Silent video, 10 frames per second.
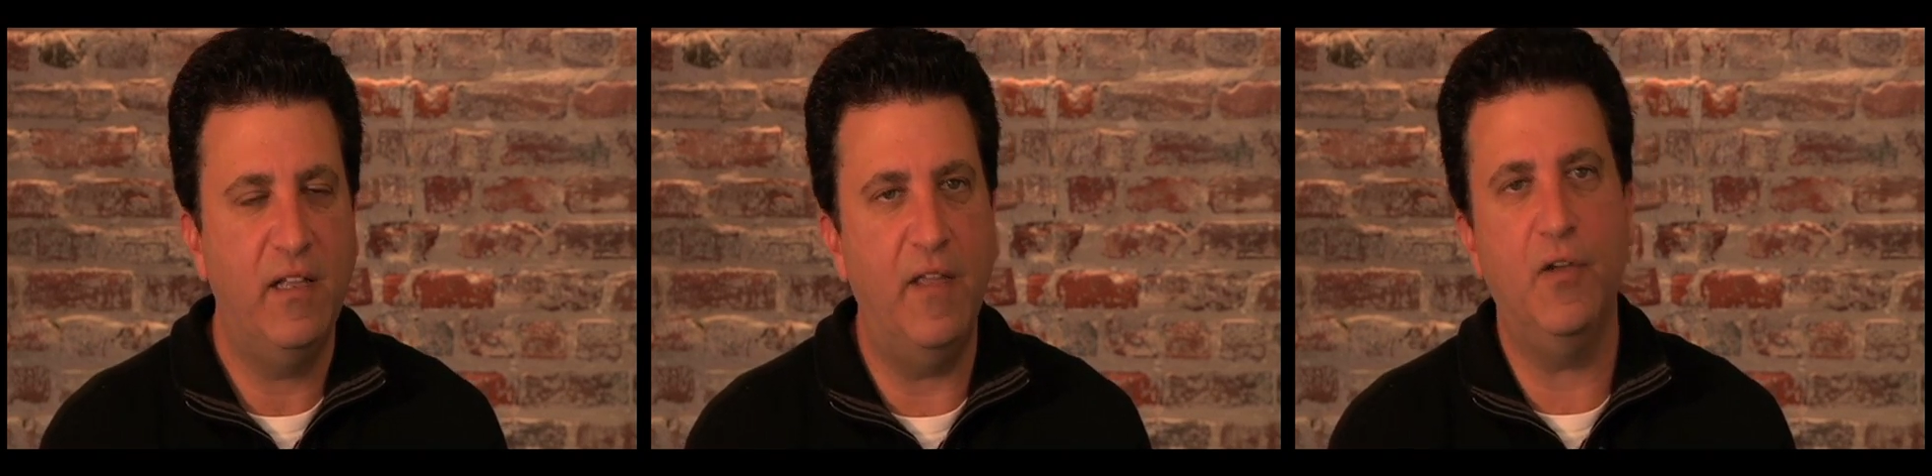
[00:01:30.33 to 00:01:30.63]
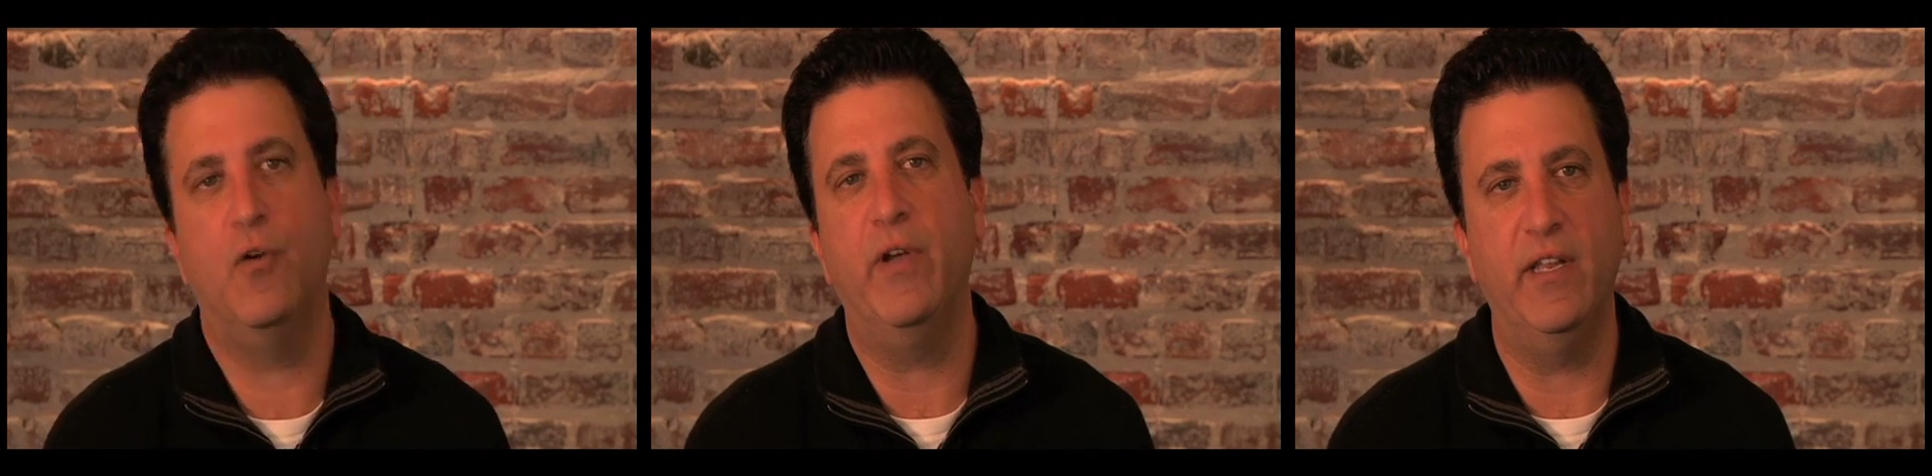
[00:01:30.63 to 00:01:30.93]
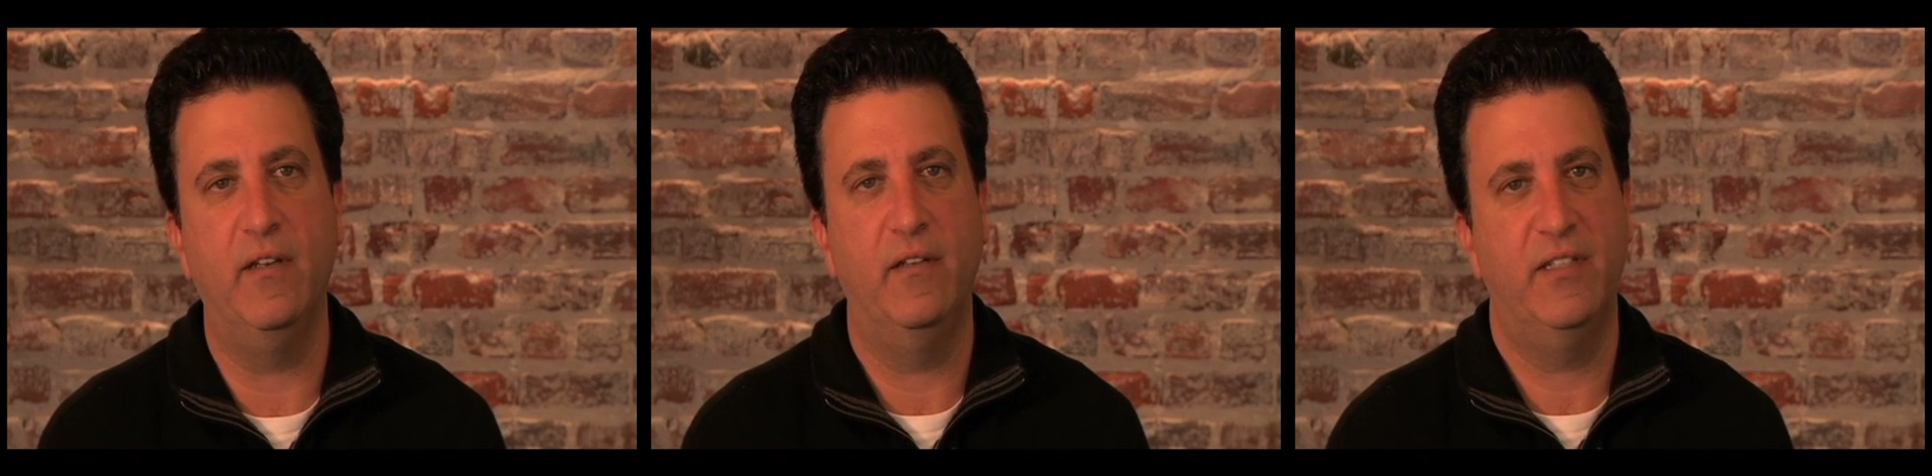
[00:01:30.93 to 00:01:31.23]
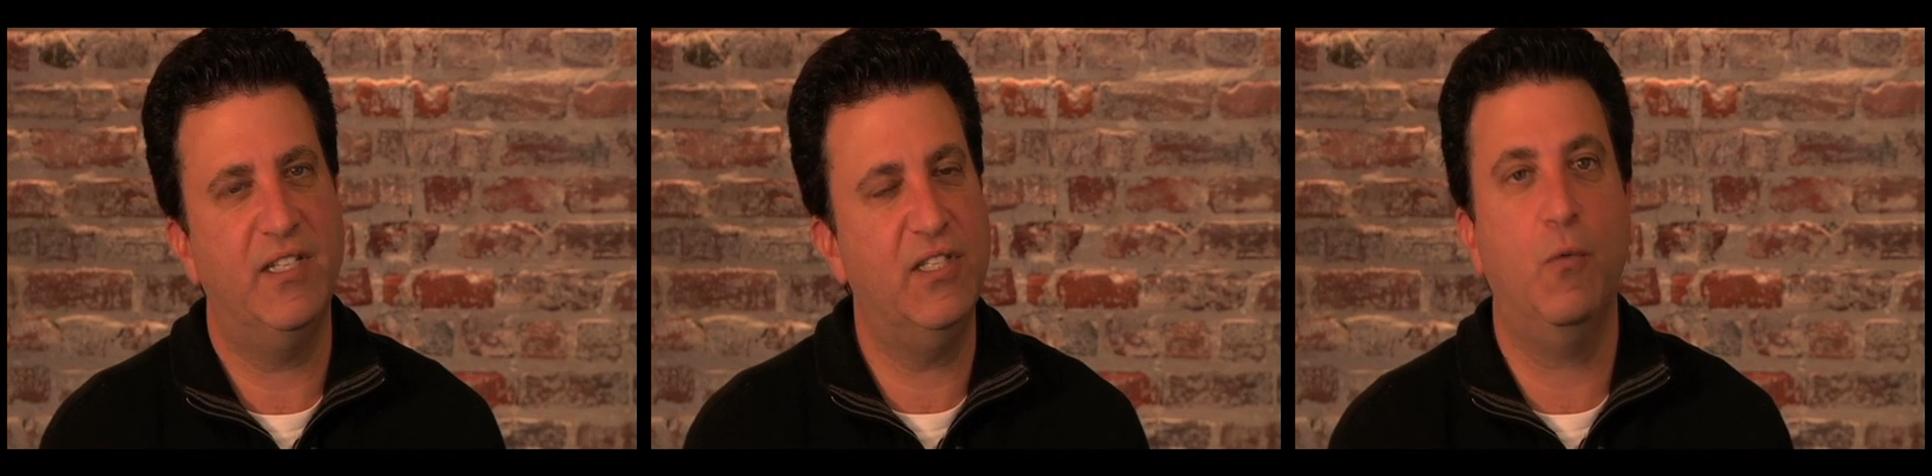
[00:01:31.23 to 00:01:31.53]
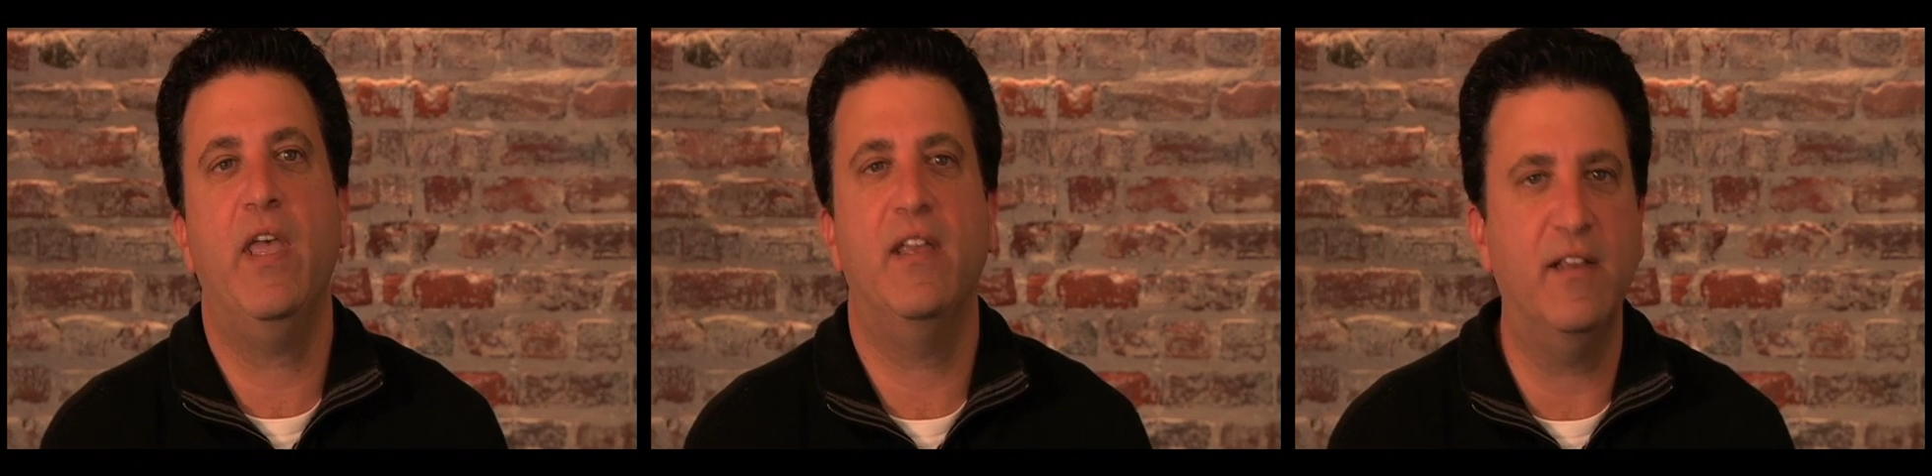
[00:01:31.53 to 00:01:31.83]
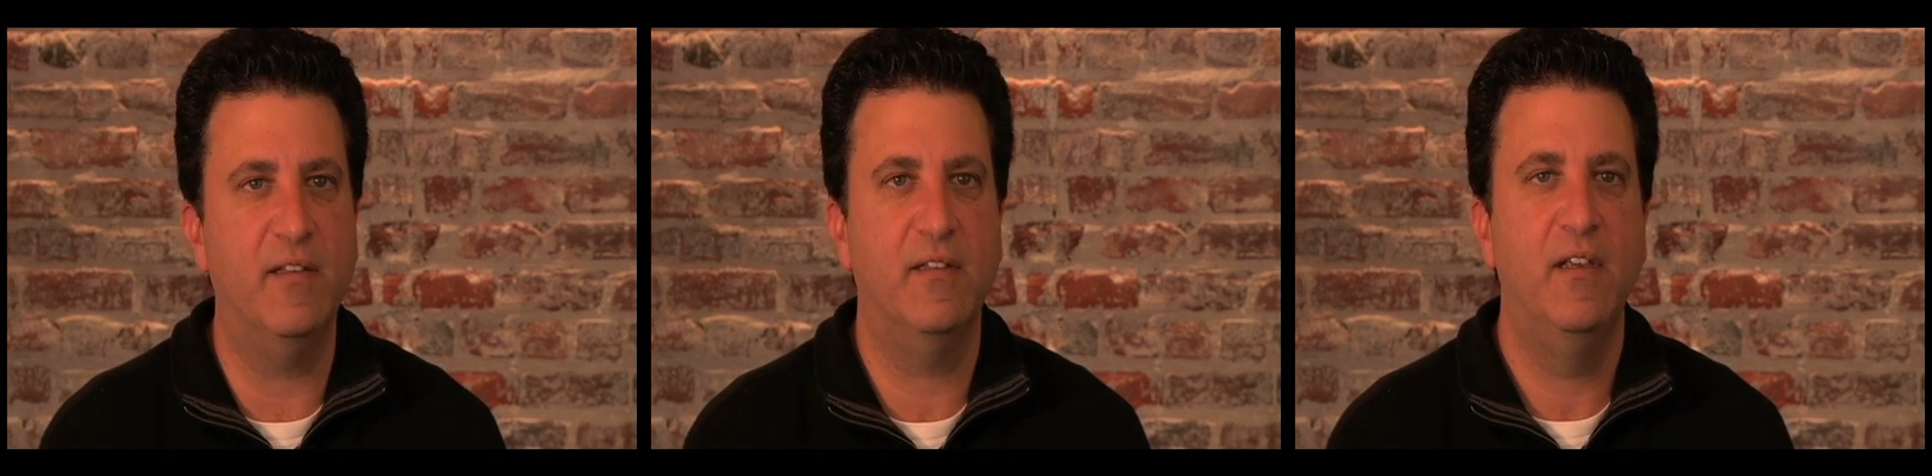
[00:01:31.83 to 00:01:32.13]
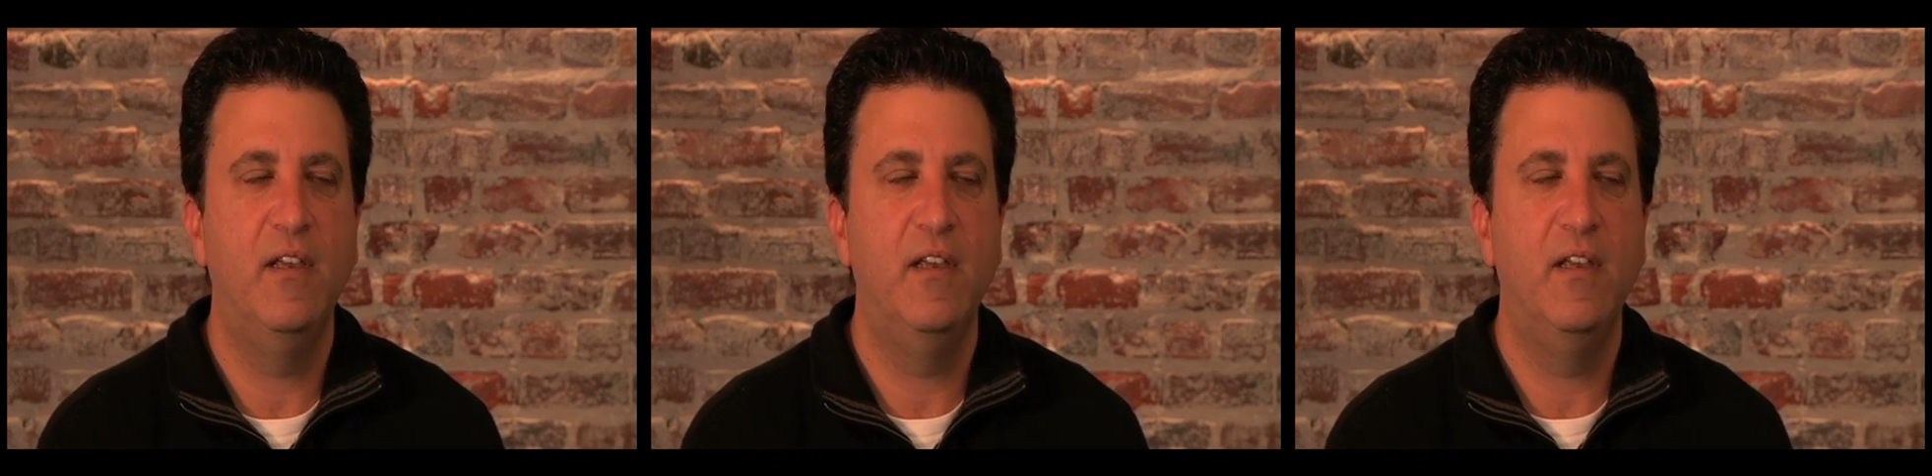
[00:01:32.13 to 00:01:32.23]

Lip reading: and they'll quit. It's just the way it is.